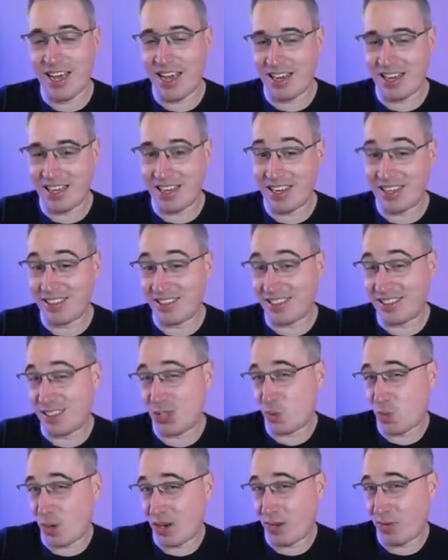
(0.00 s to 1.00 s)
And again,
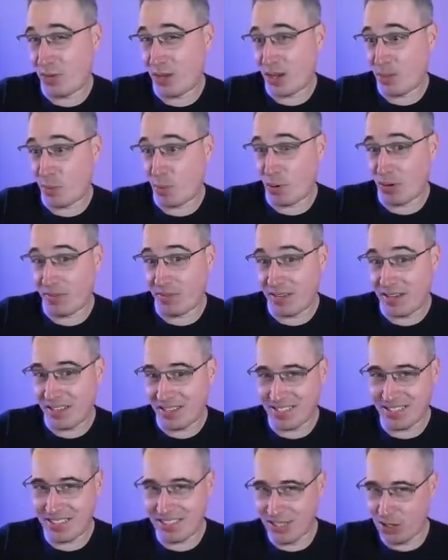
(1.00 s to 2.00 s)
this is where if you had more
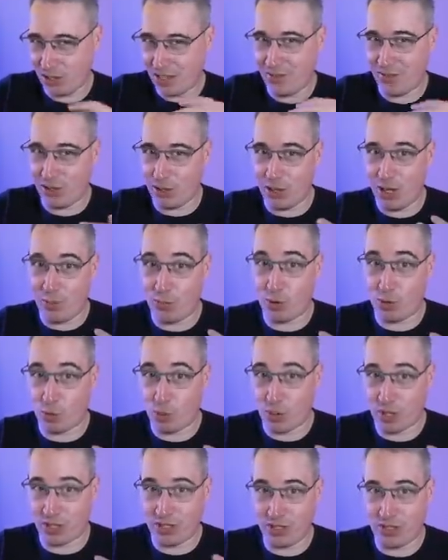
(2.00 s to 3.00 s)
fidelity, you'd have a lot more
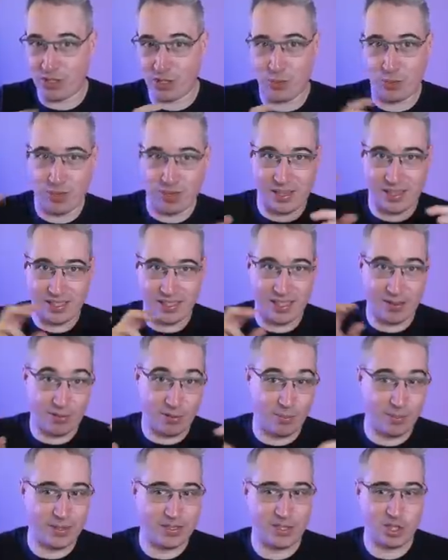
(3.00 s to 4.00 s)
work to do with like
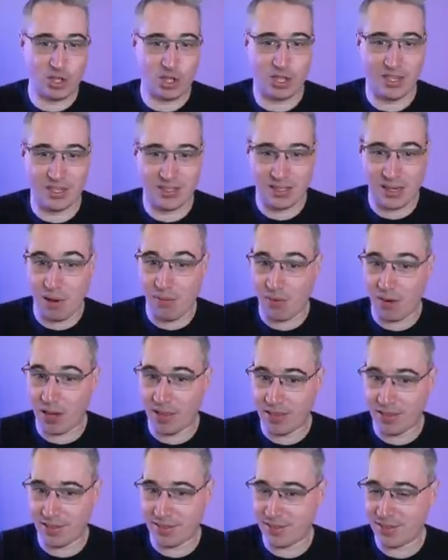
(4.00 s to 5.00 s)
different positioning stuff
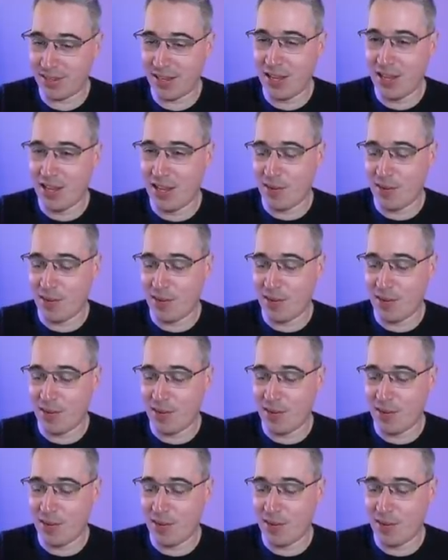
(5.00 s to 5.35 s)
on this.